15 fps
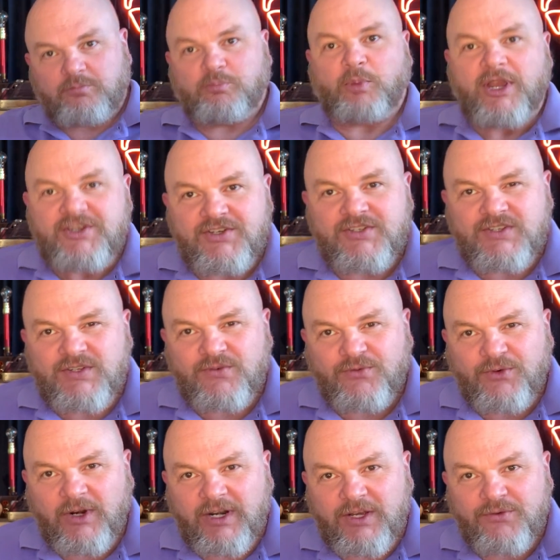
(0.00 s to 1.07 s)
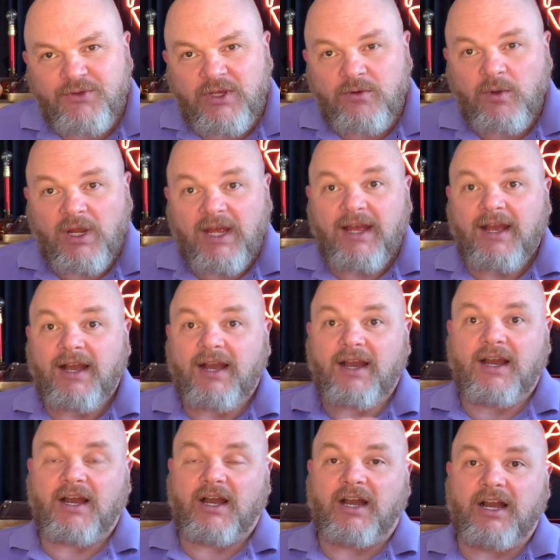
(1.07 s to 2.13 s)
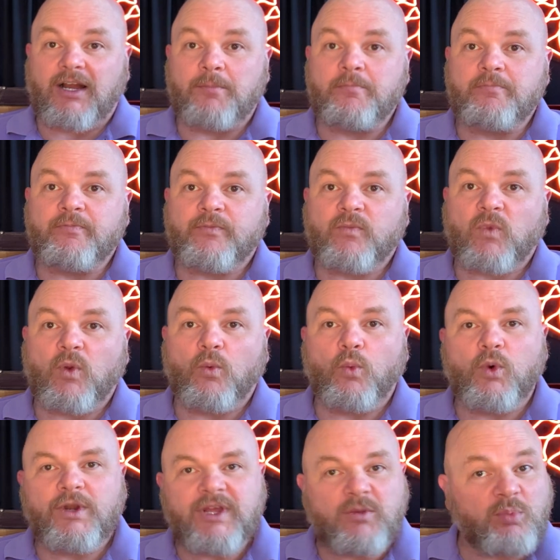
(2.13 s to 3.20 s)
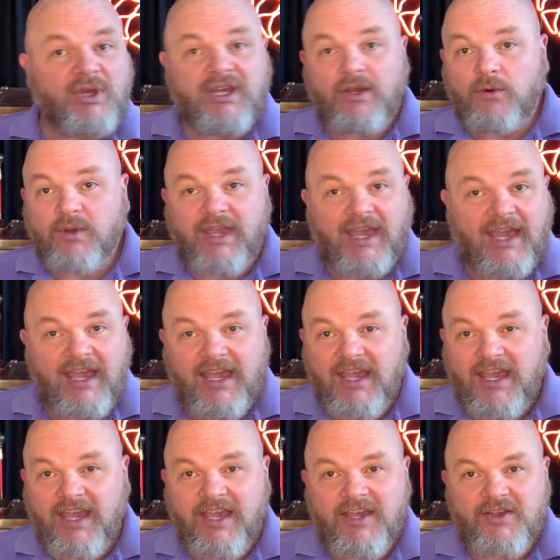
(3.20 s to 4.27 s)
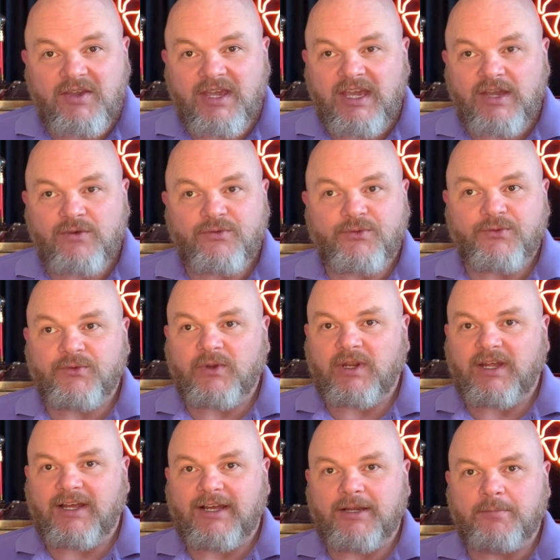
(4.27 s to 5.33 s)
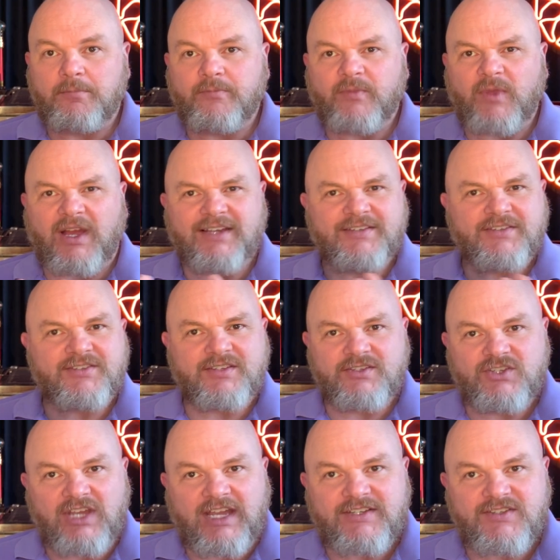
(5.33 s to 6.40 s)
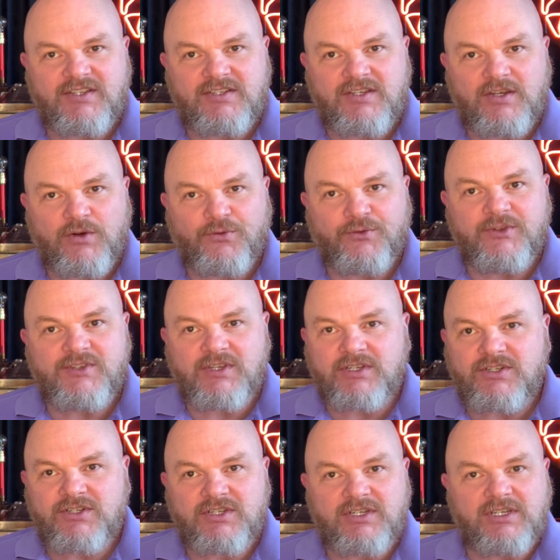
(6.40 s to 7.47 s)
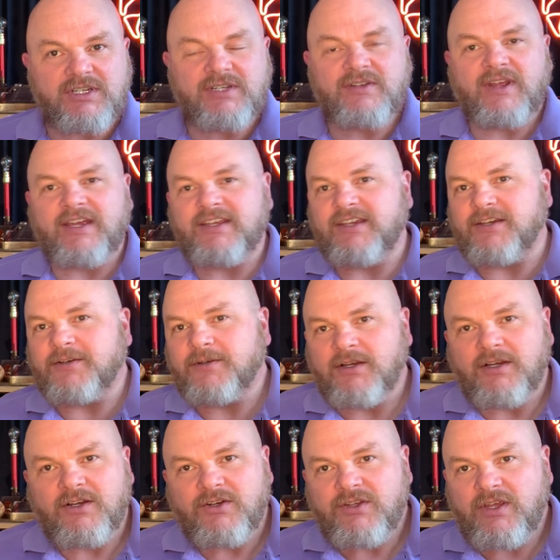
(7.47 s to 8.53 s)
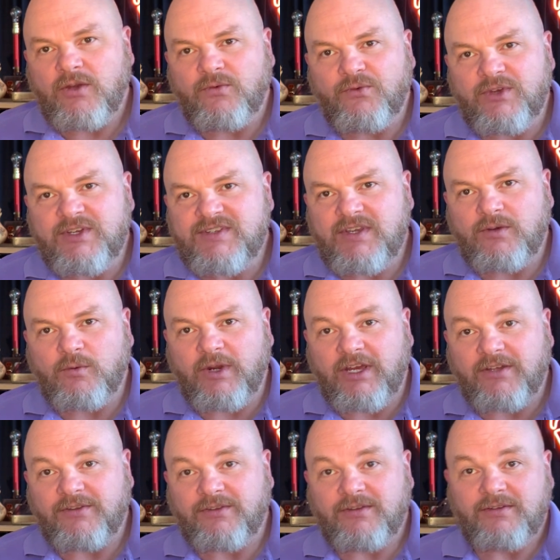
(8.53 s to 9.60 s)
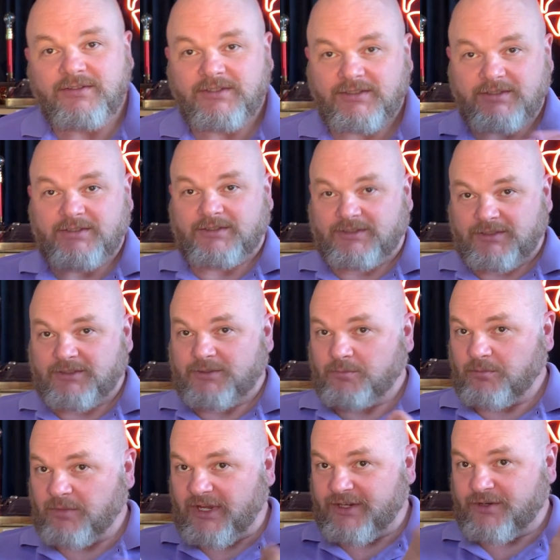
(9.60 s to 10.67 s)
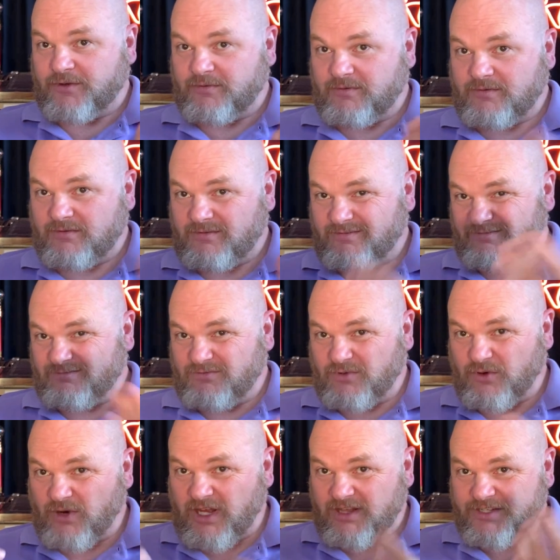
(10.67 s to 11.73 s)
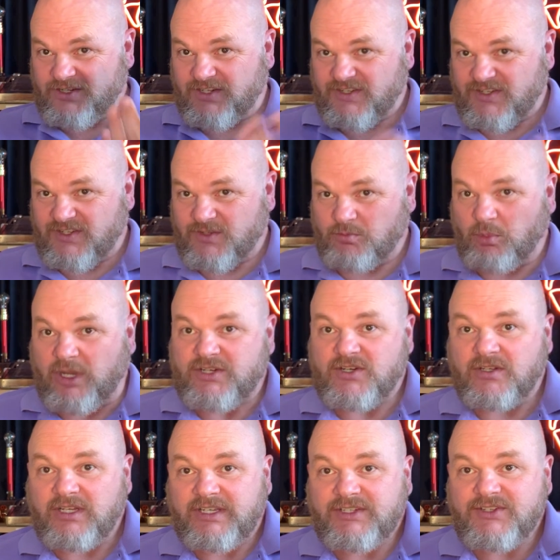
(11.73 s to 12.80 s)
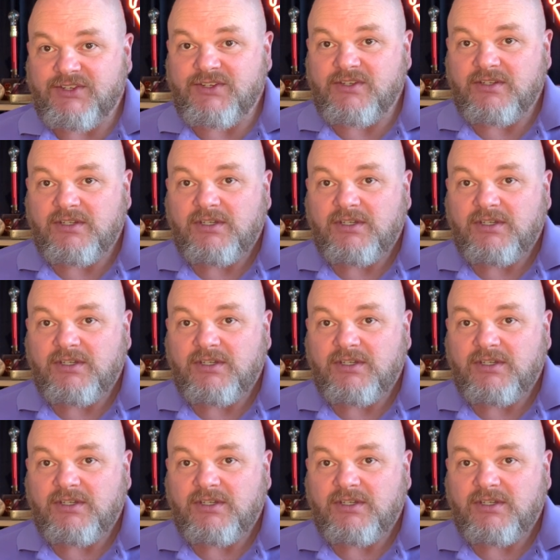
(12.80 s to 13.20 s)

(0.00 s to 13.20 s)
patients in front of you, would it be okay if I suggested to your physician that you visit with my neurologist specialist?